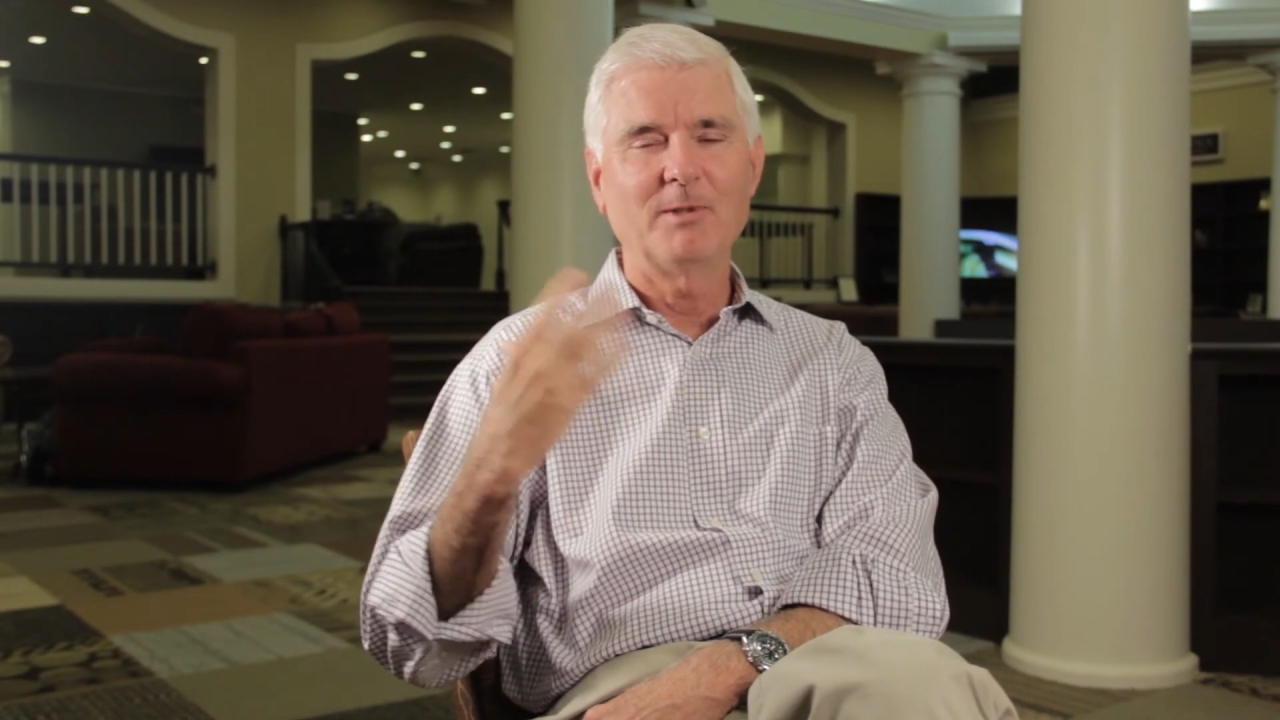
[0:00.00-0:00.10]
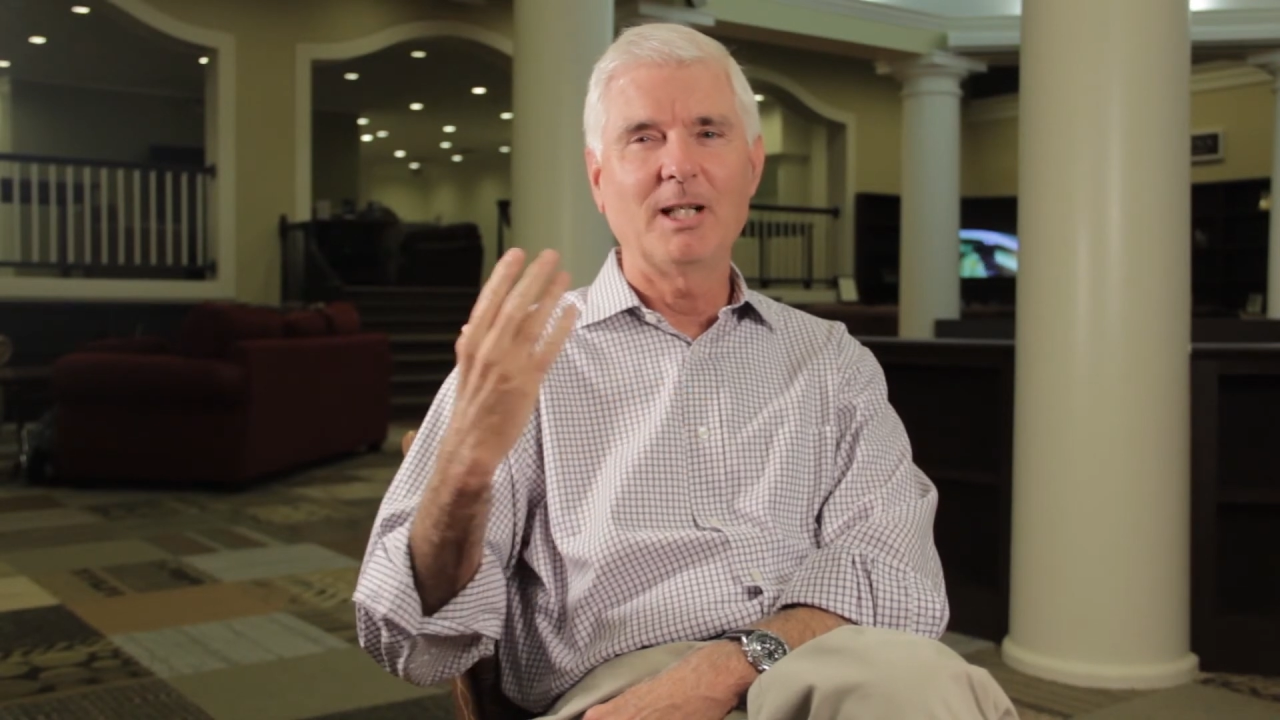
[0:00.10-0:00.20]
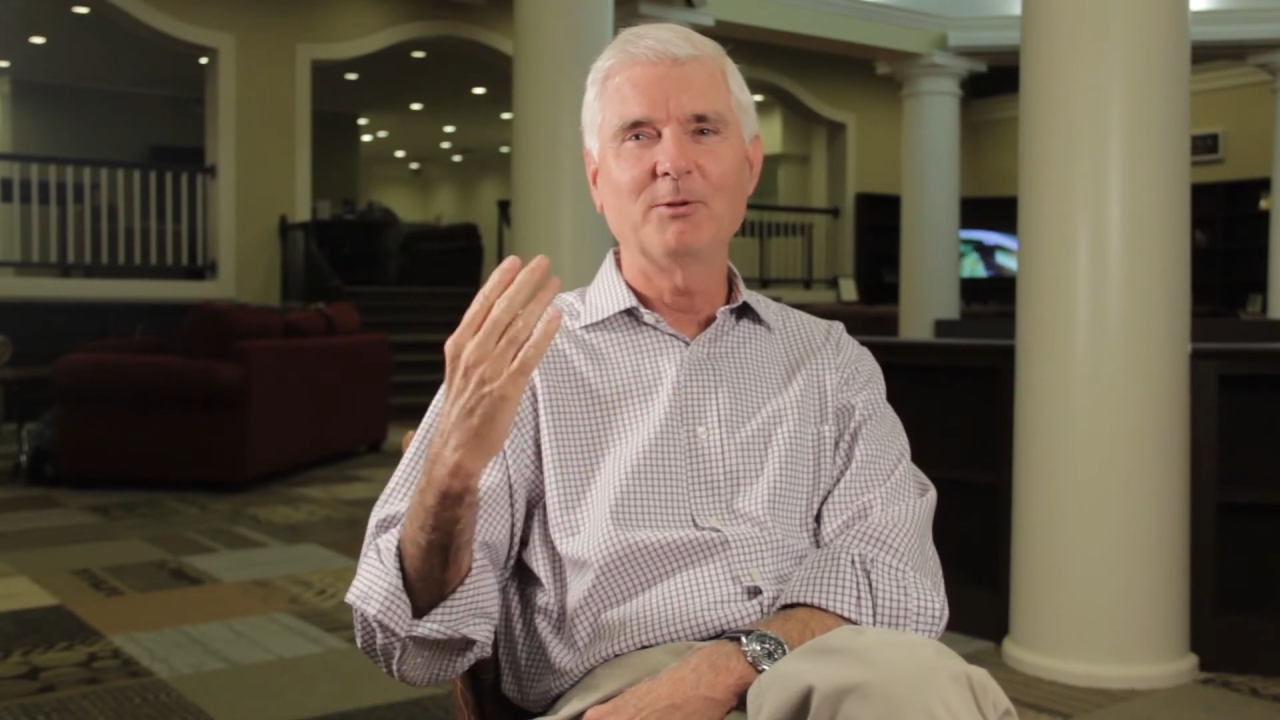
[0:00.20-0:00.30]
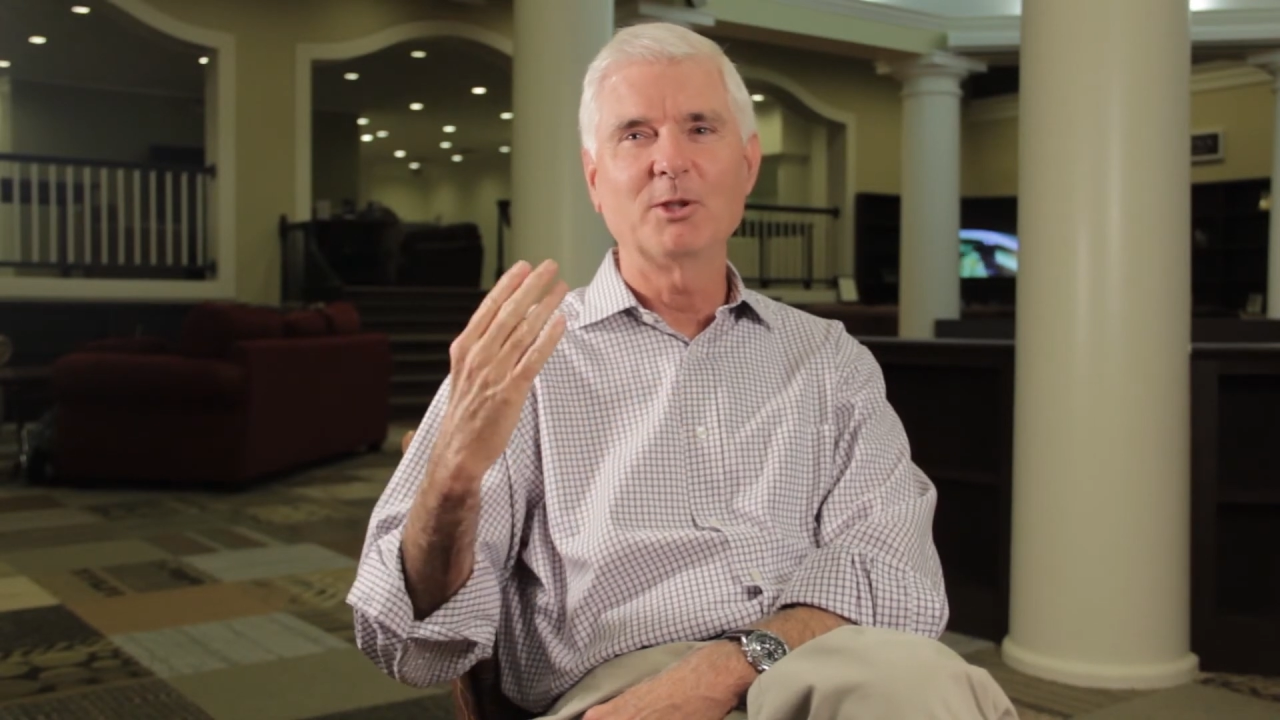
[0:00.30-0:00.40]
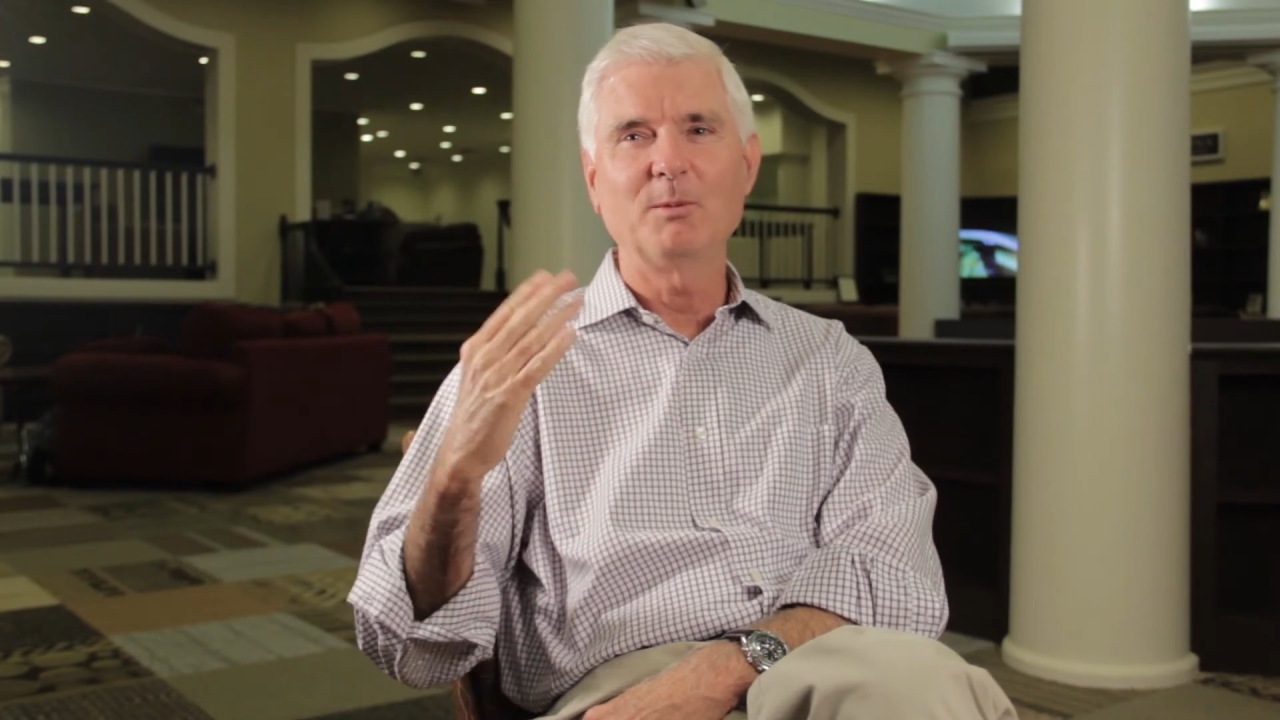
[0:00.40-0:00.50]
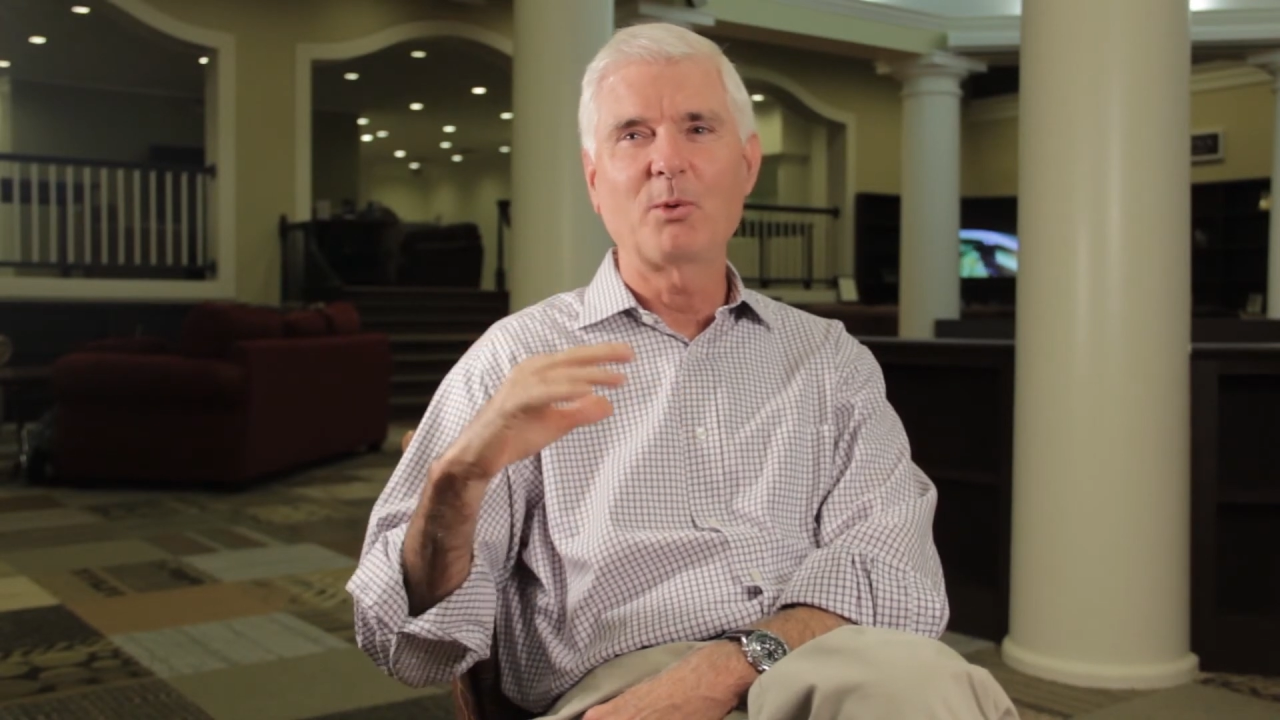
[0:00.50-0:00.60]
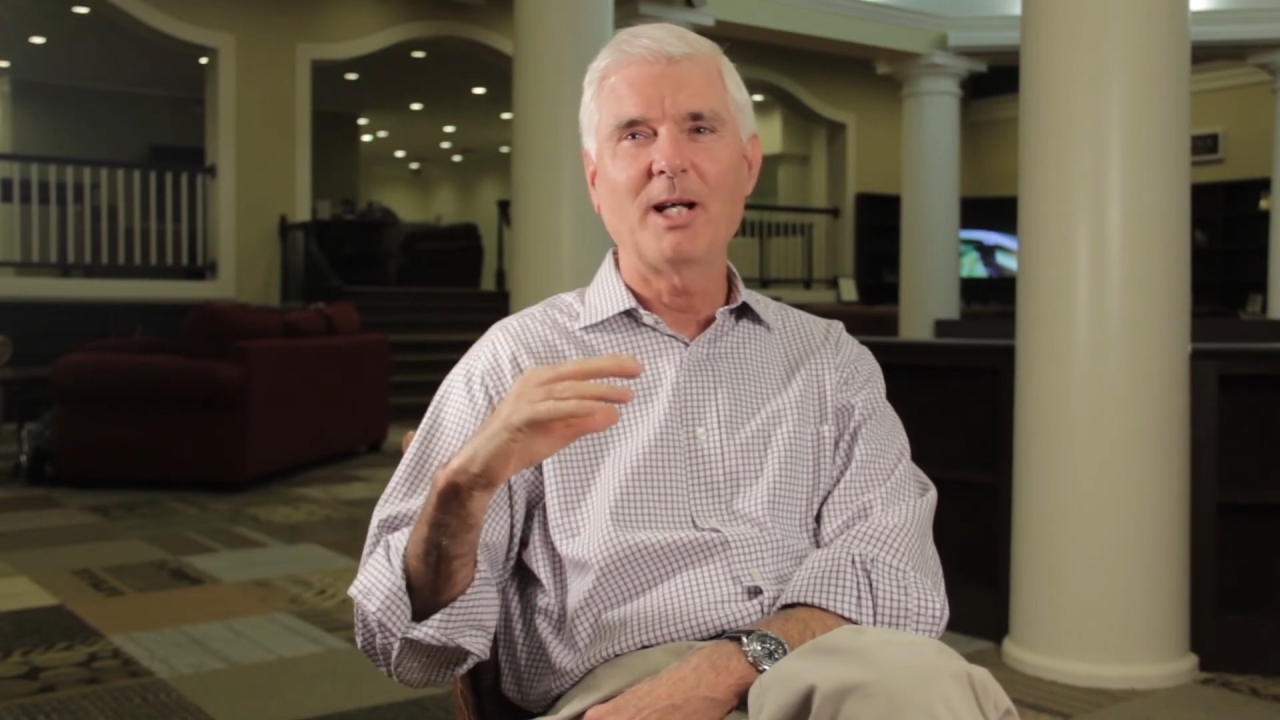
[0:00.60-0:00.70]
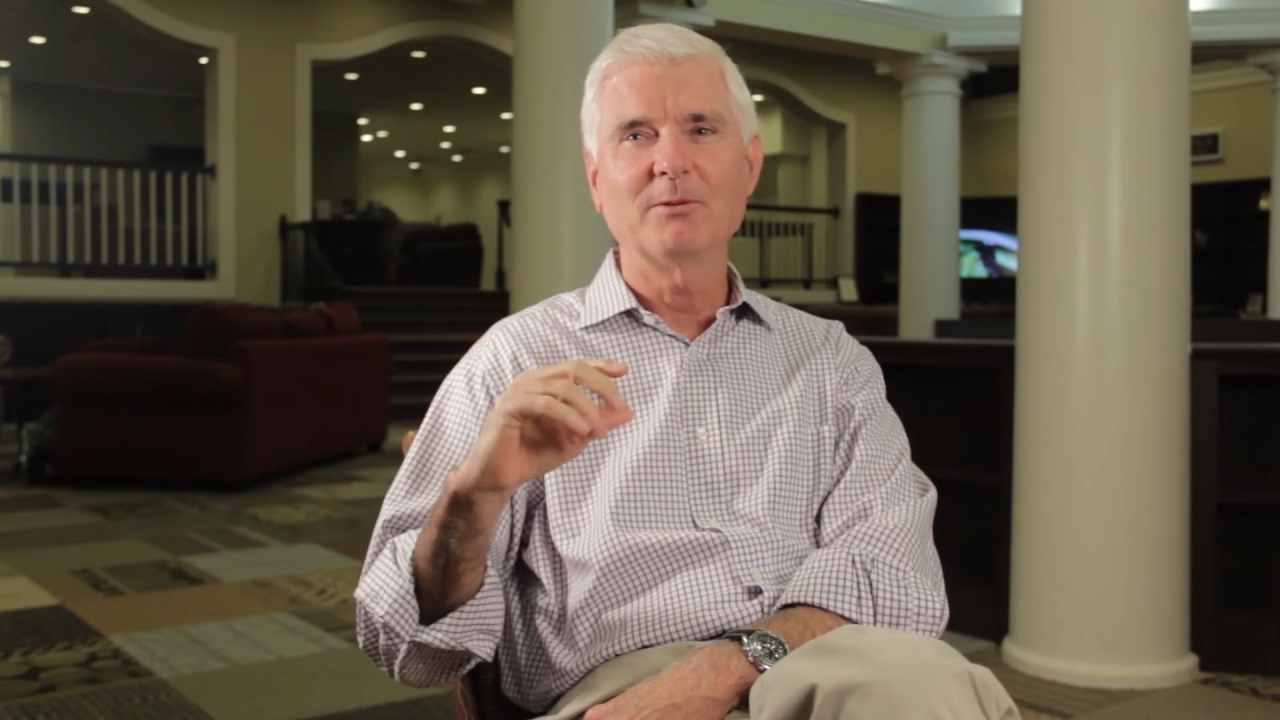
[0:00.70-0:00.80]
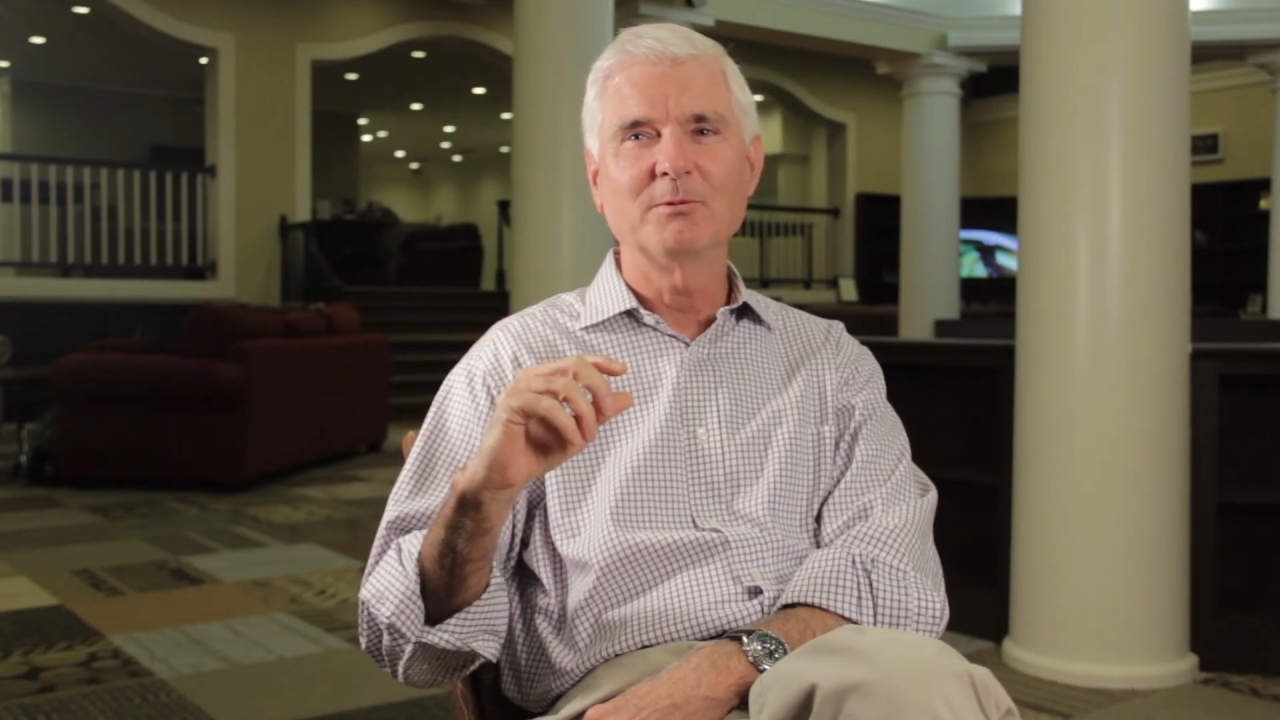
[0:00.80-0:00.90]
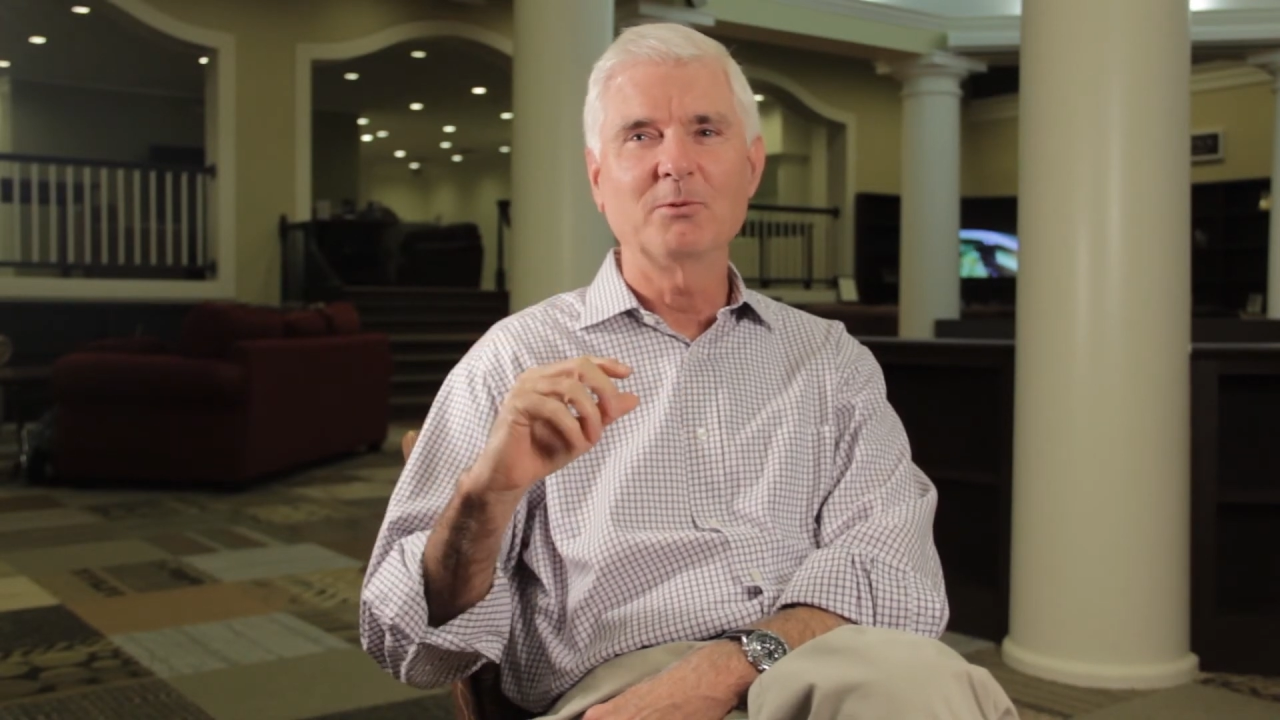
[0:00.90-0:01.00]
obviously proud